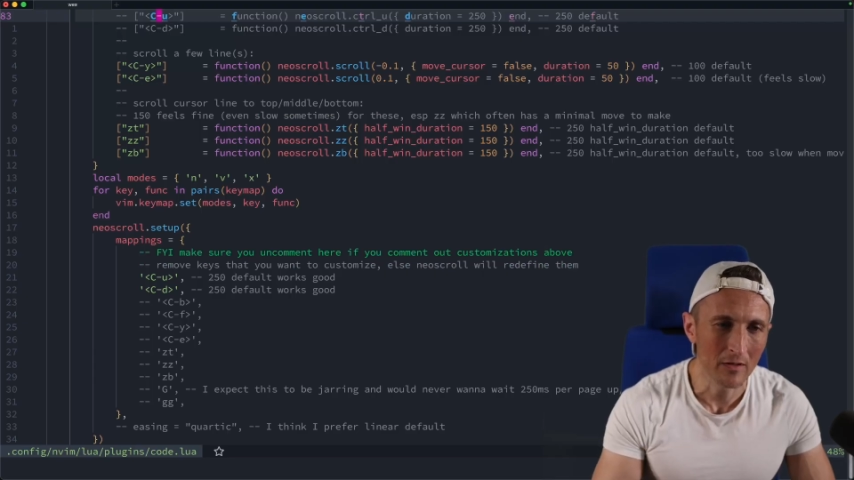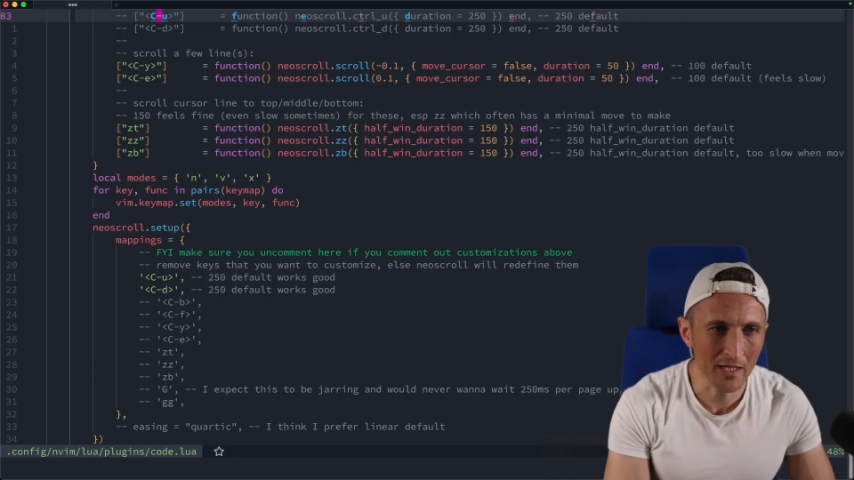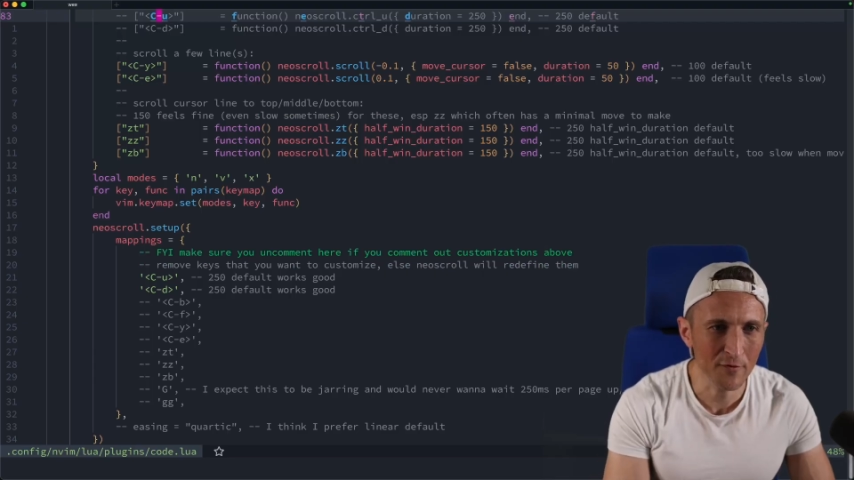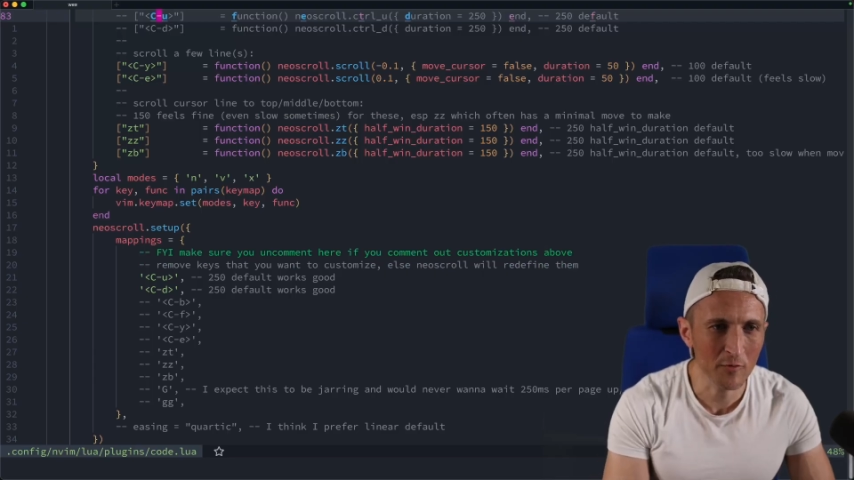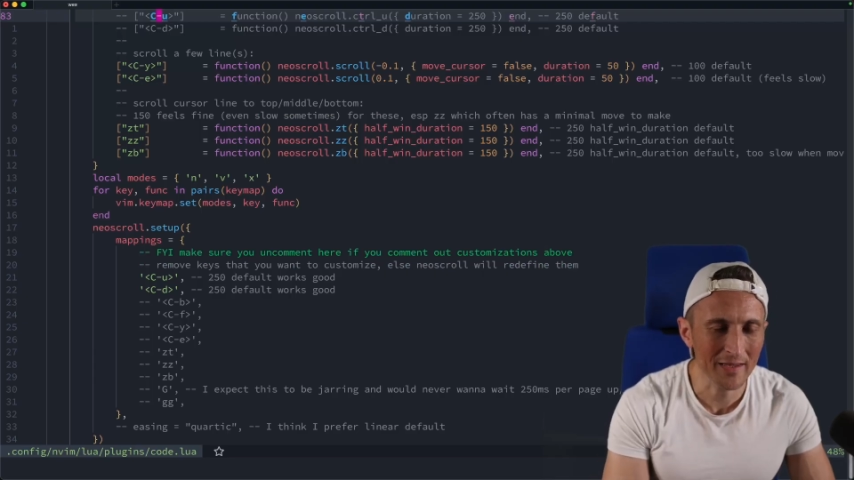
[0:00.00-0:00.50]

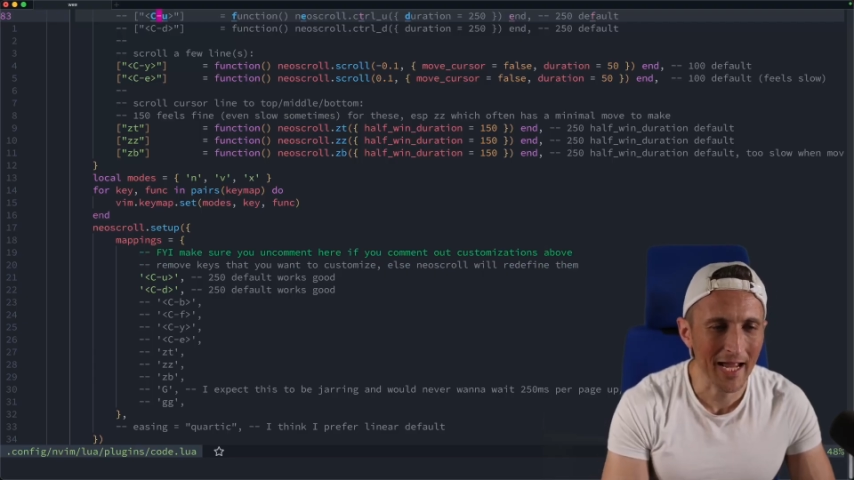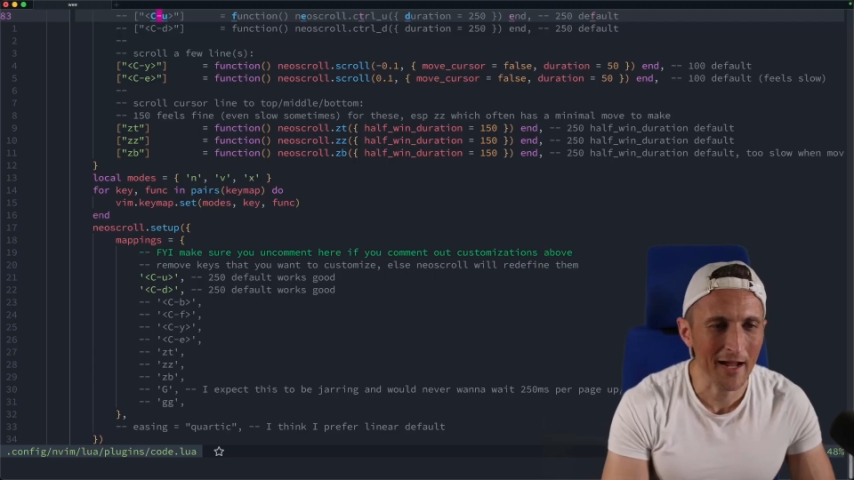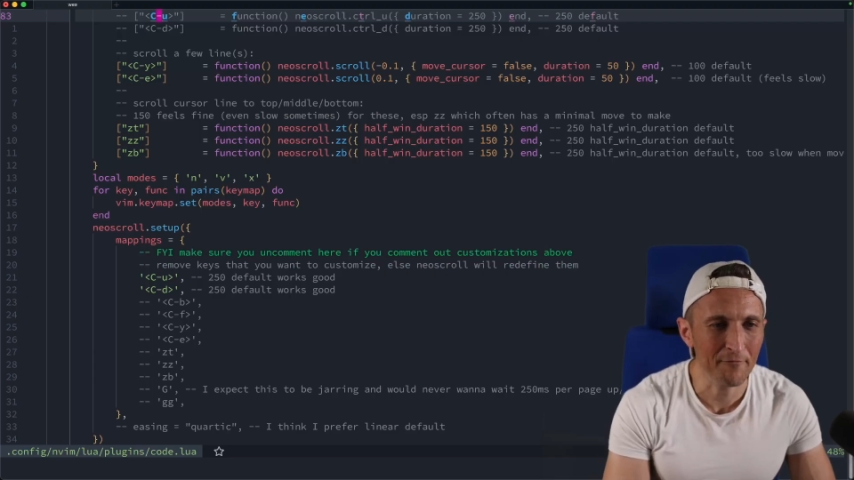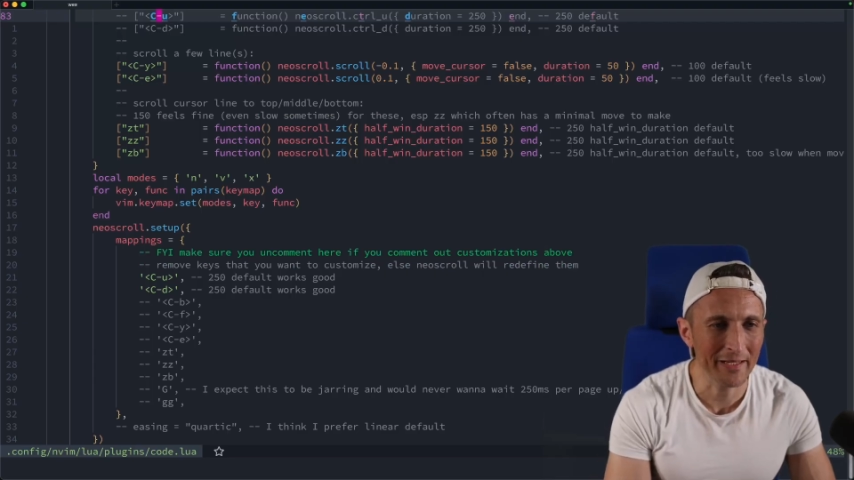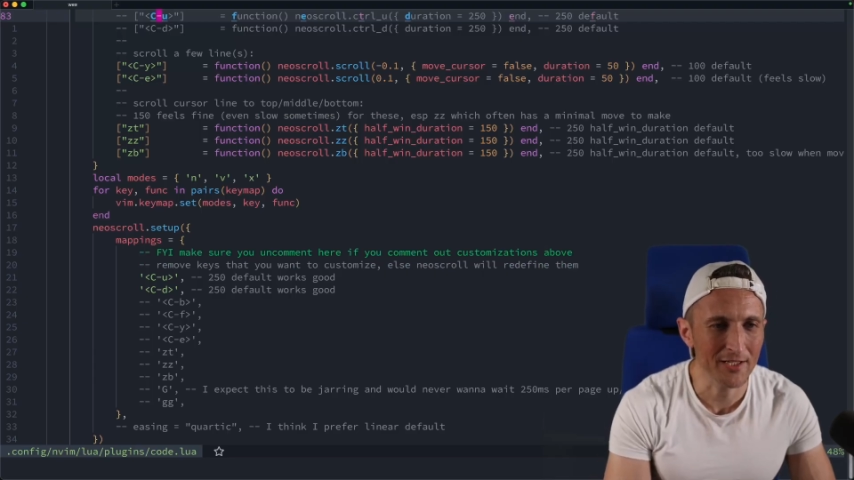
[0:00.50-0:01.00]
even with a
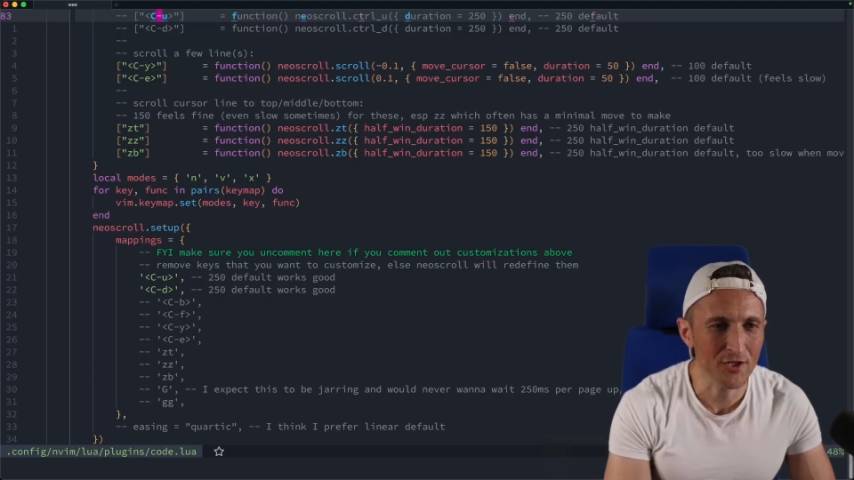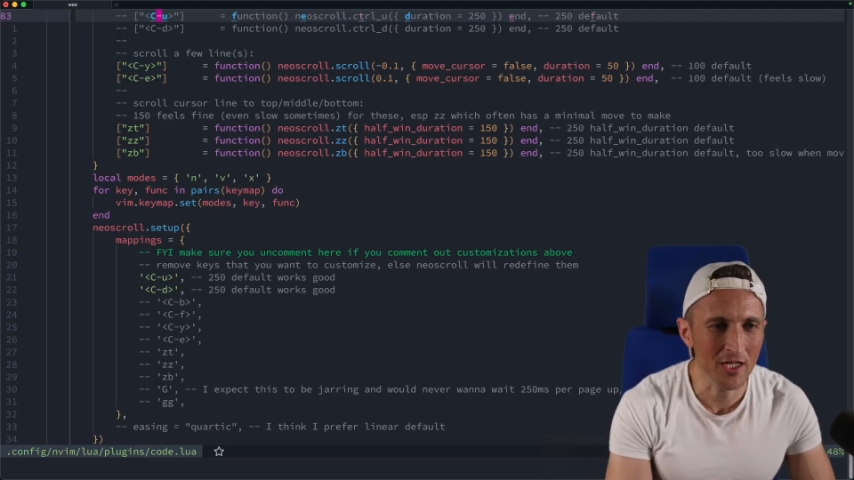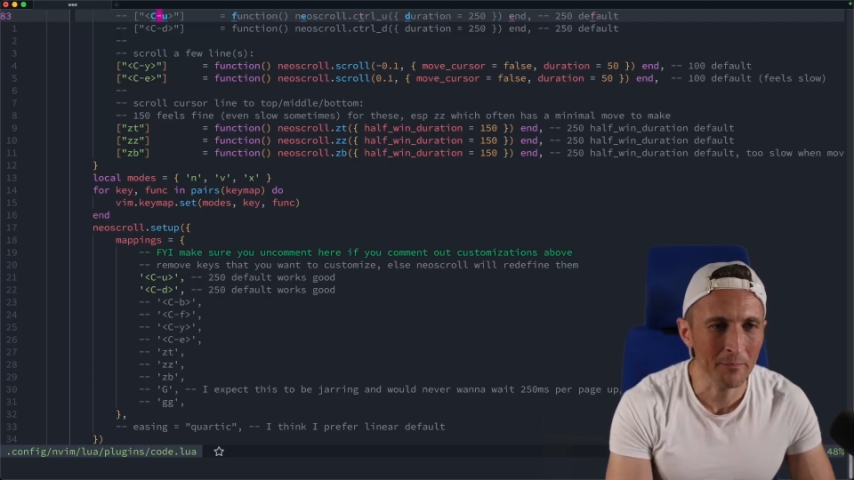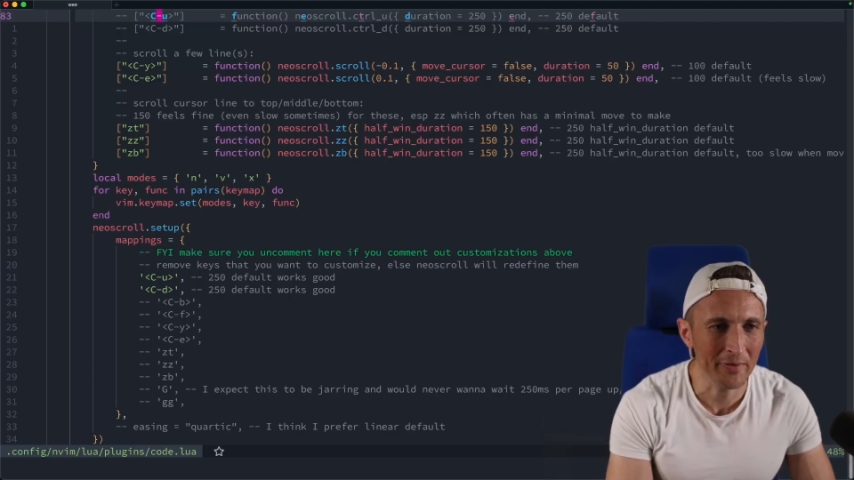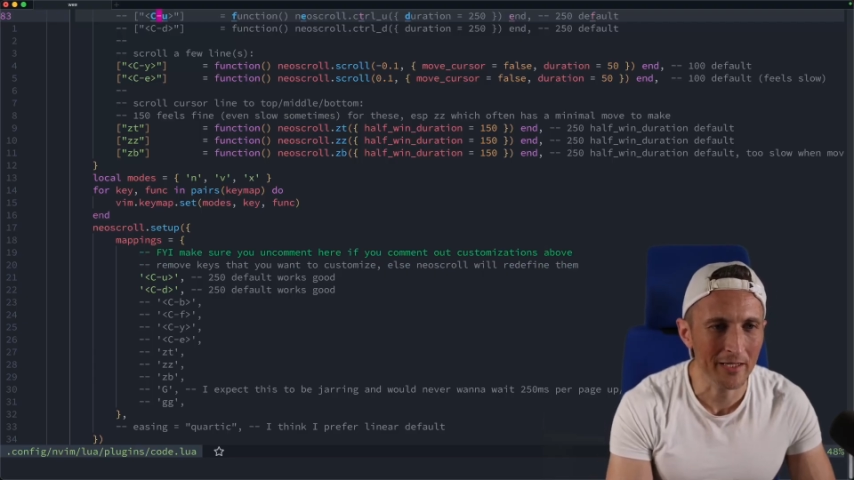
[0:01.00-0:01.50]
half page
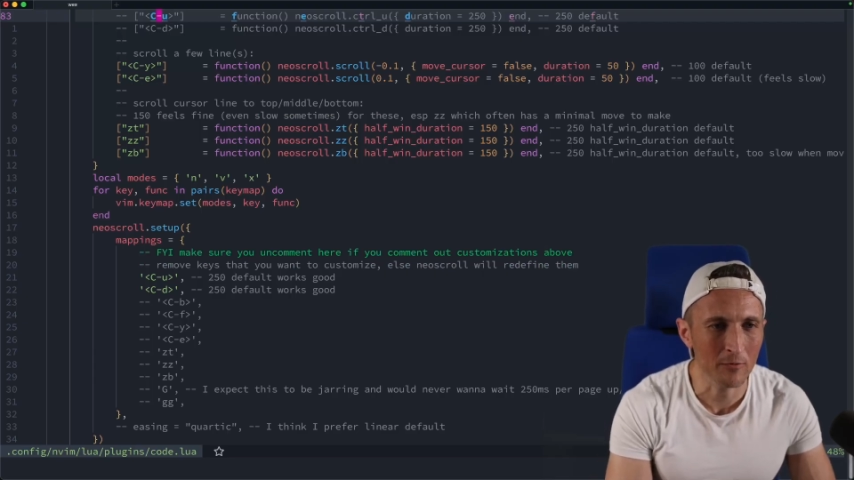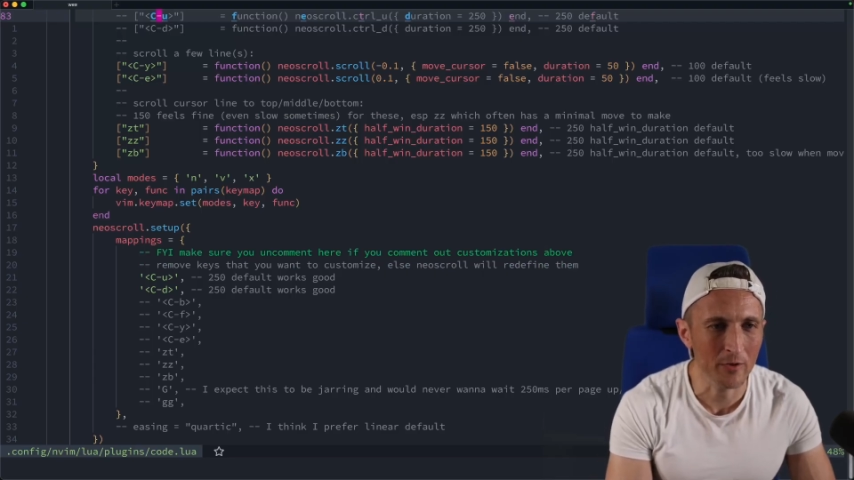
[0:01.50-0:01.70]
jump here,